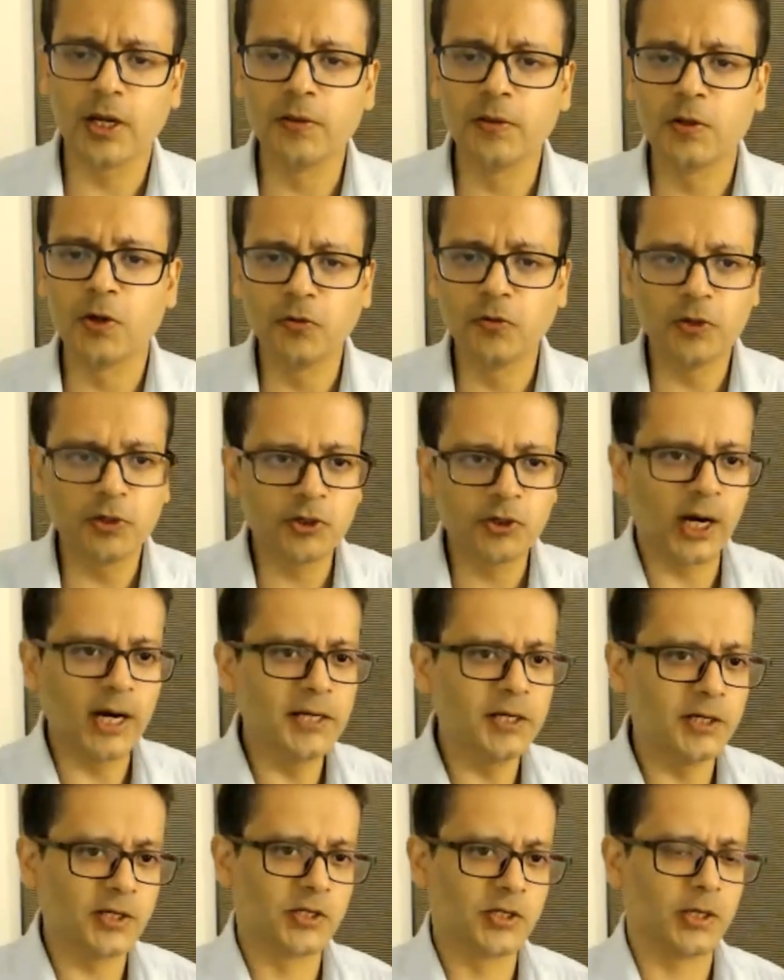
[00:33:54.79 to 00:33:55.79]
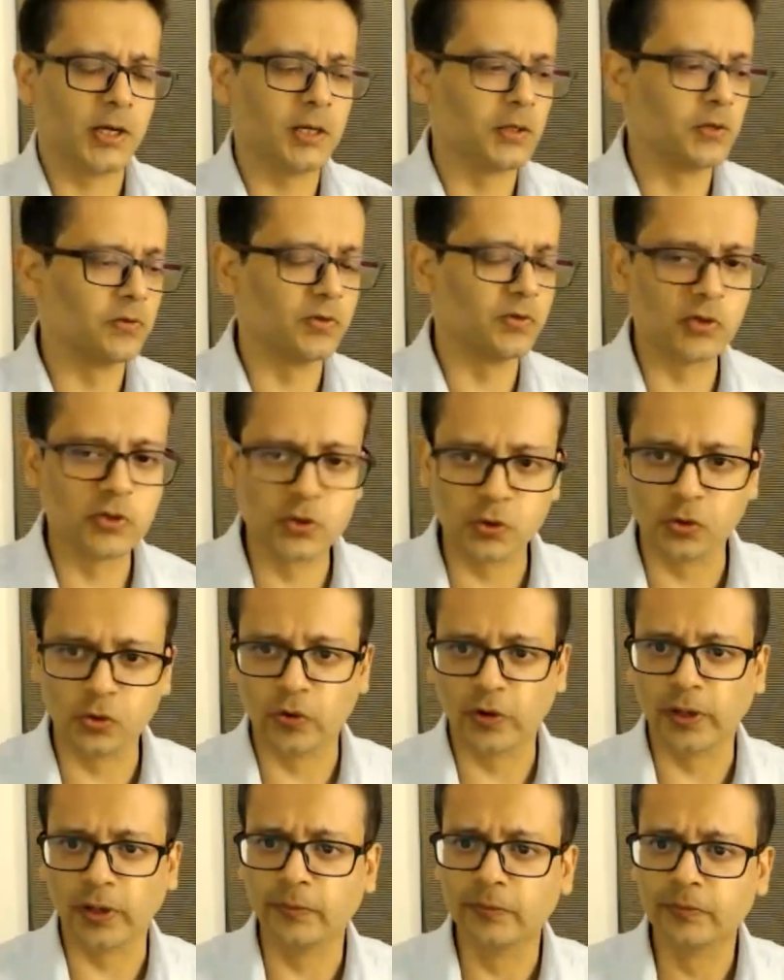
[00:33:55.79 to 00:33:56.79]
And then on the China side of the
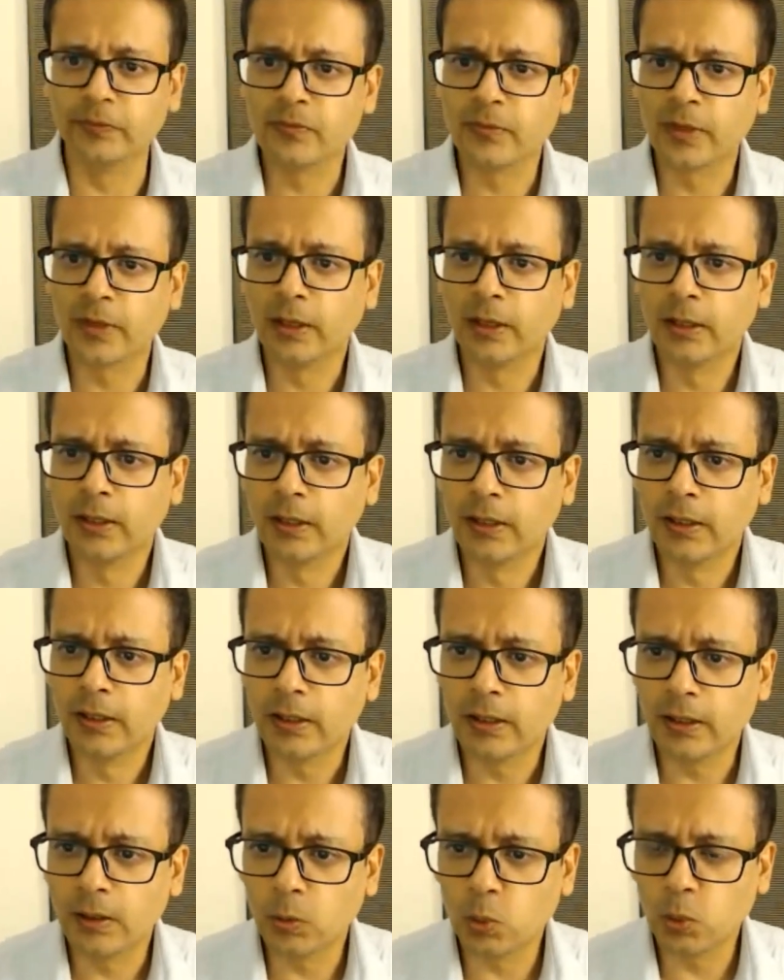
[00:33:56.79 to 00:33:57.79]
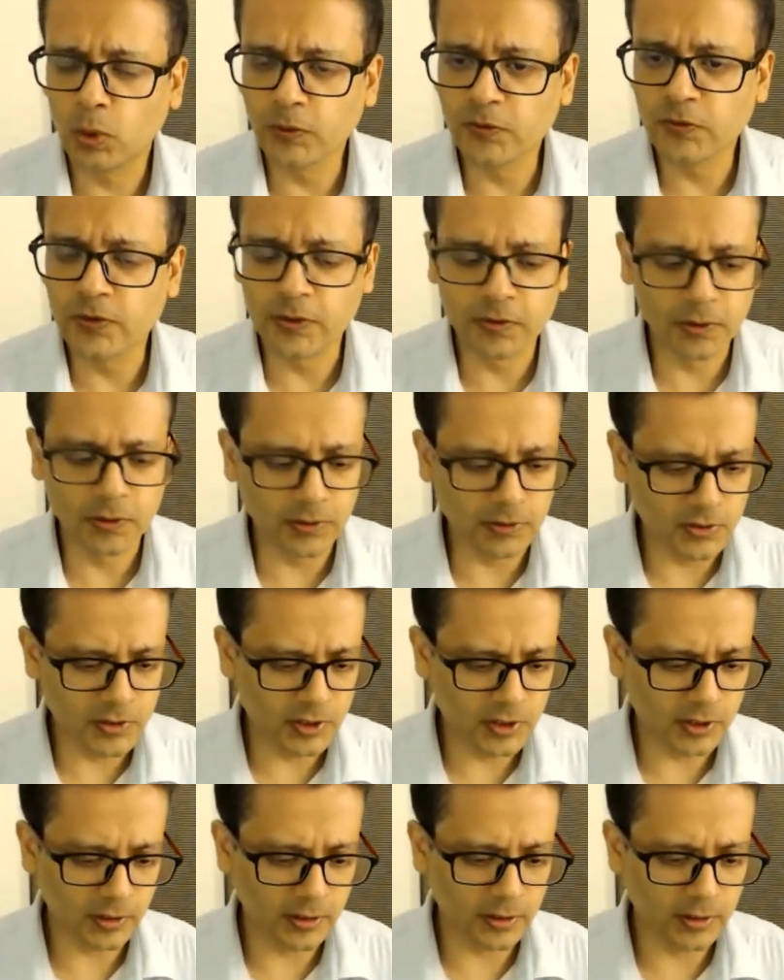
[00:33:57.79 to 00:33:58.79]
story, one thing
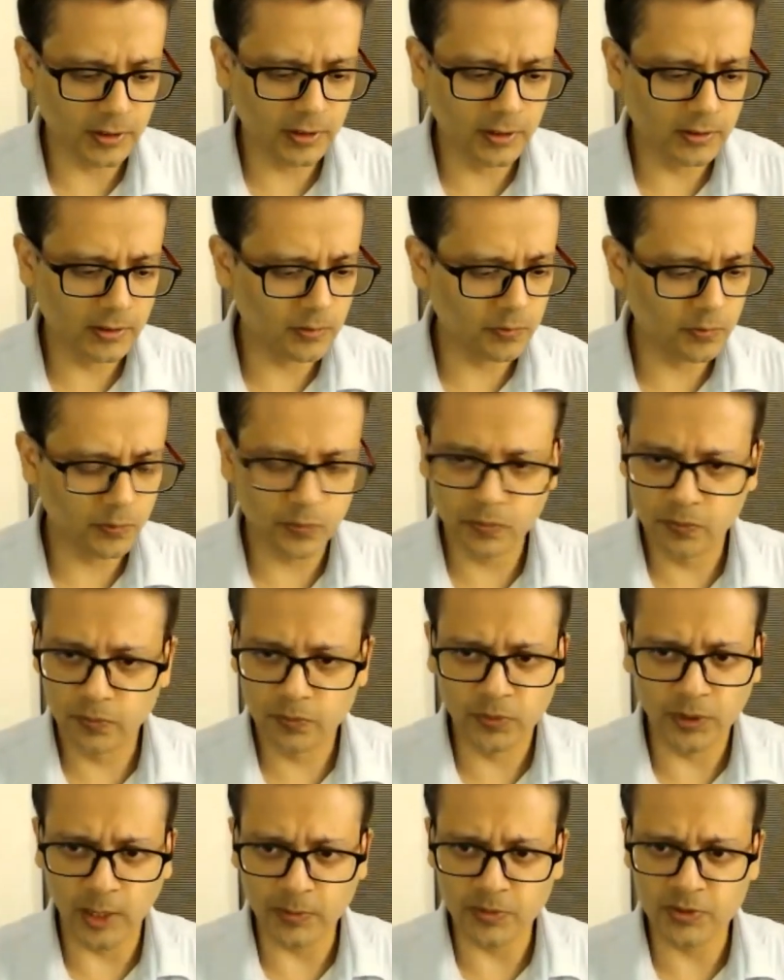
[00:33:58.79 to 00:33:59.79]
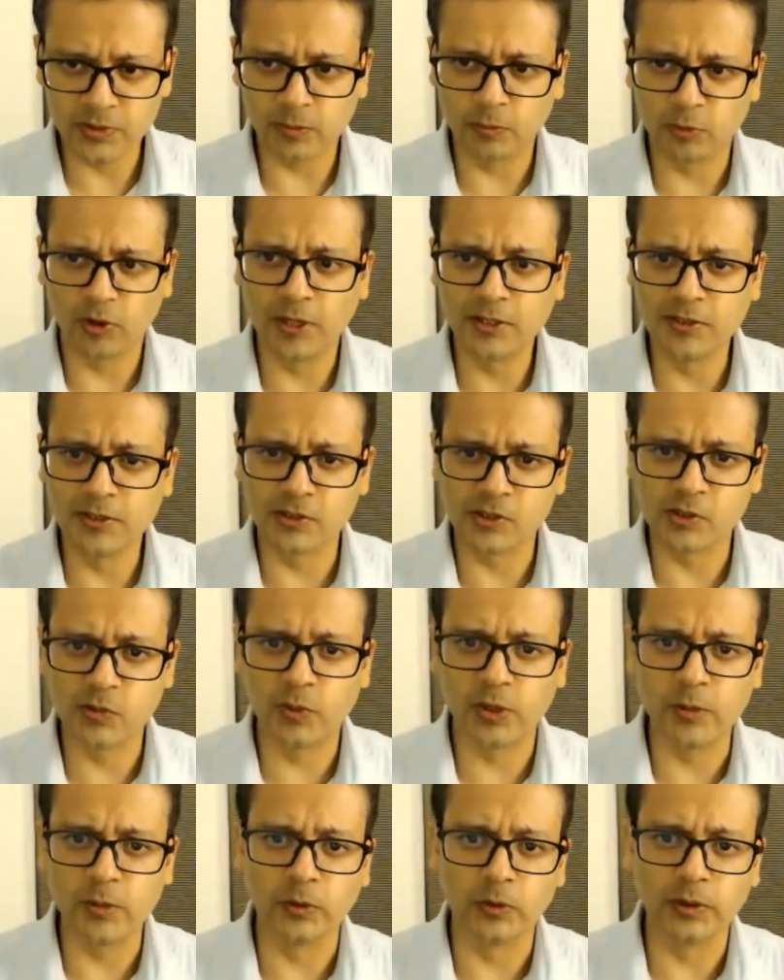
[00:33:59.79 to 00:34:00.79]
that perhaps surprises
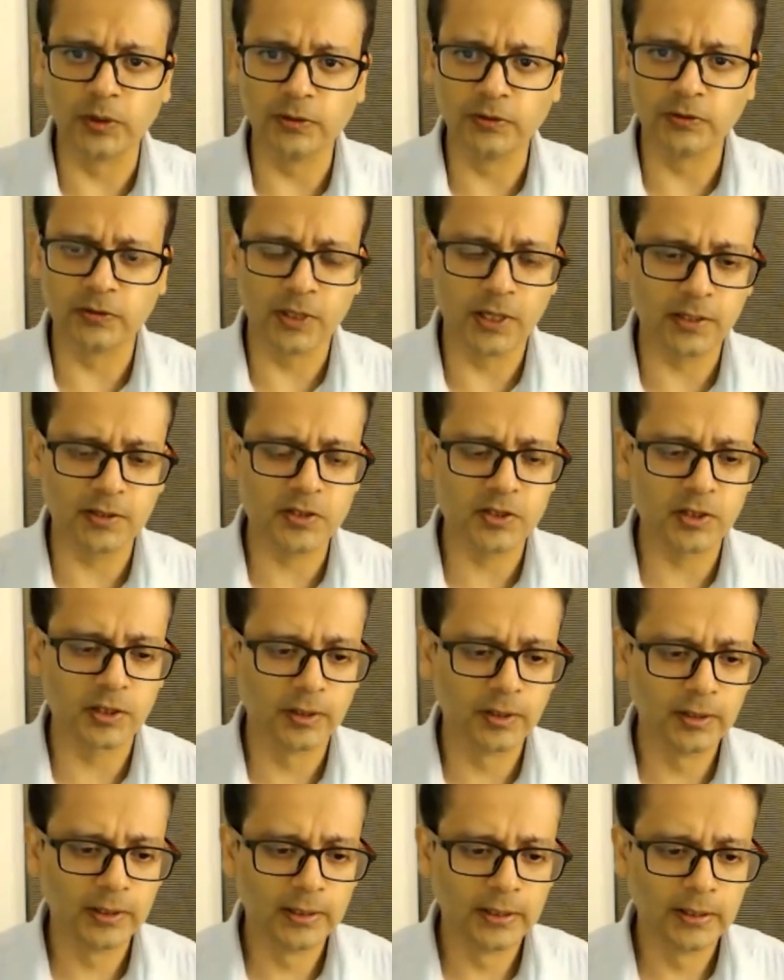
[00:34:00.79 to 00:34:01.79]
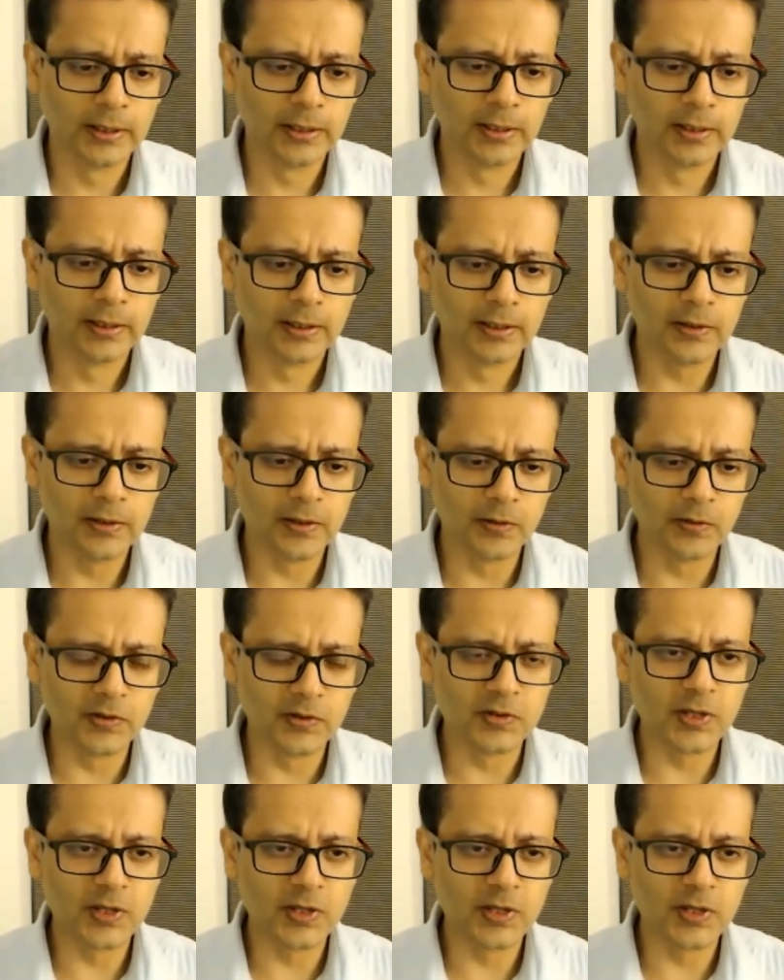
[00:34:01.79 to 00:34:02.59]
people is that there is